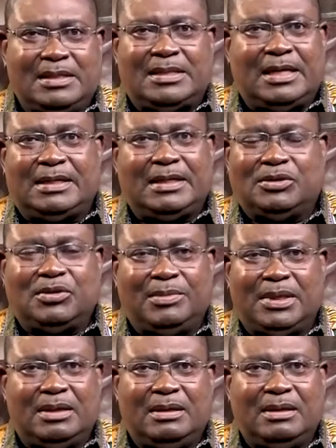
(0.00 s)
it sunk into
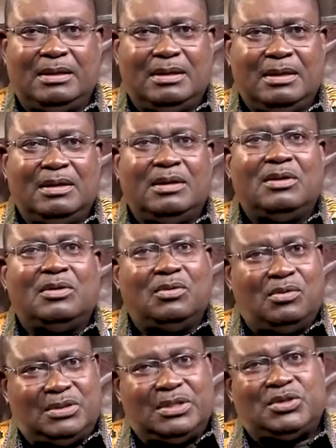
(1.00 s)
me.
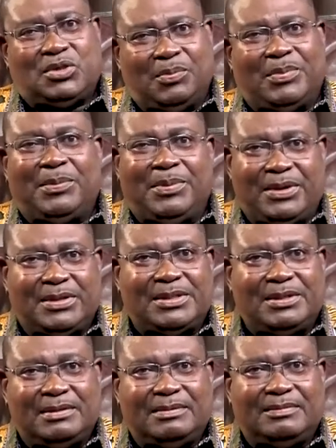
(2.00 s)
Who is the stupid
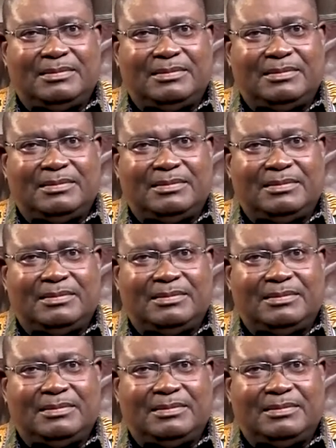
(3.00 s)
person?